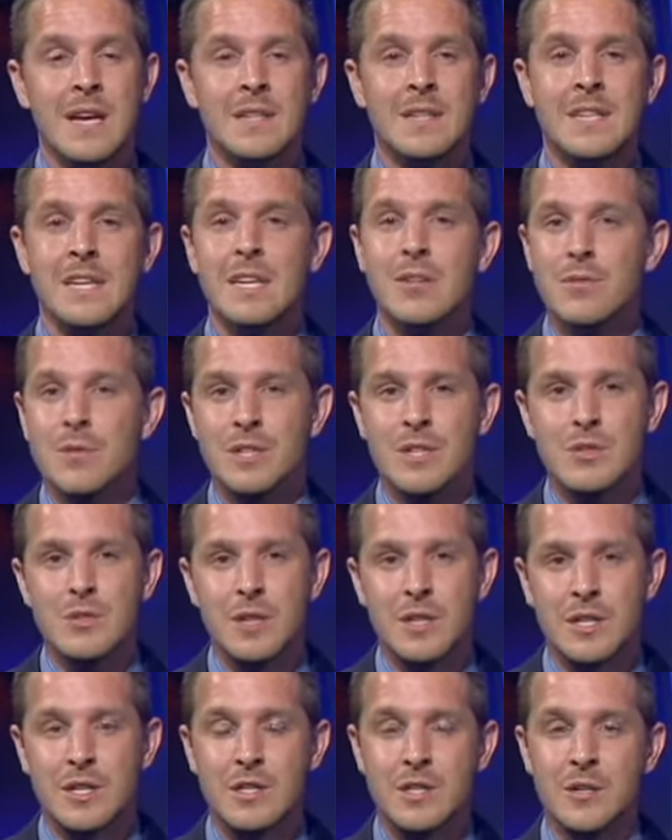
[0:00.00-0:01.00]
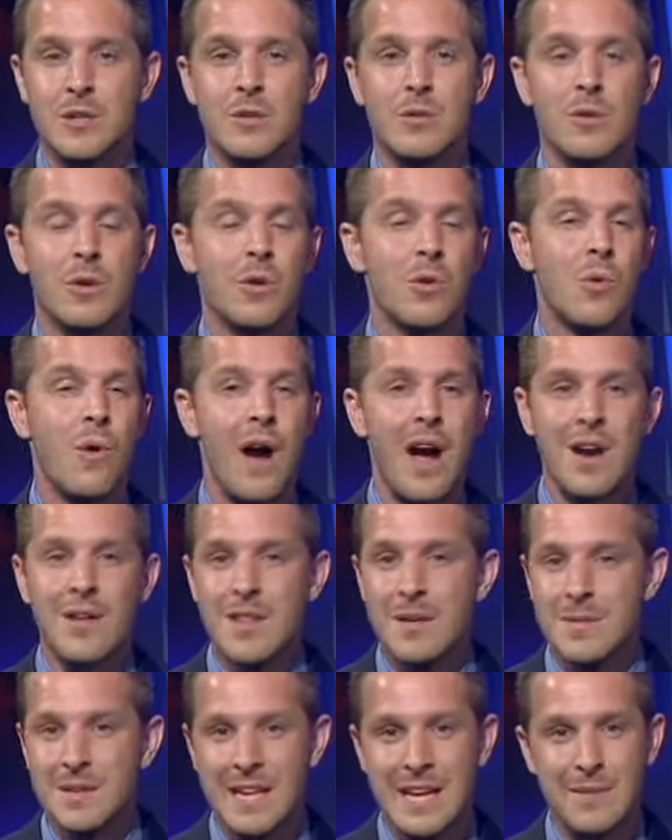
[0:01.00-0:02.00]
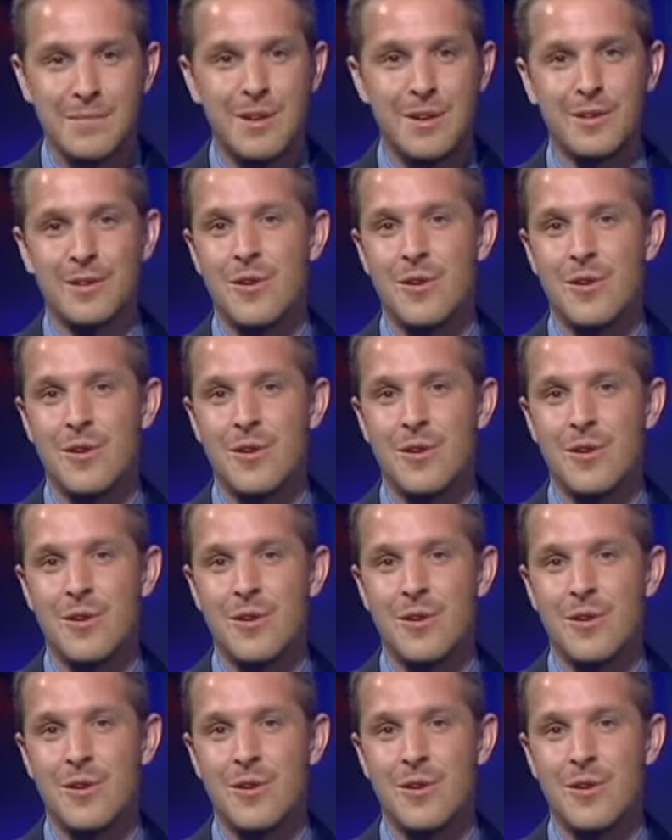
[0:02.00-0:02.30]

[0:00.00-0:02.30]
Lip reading: deed restrictions are going to require them to keep their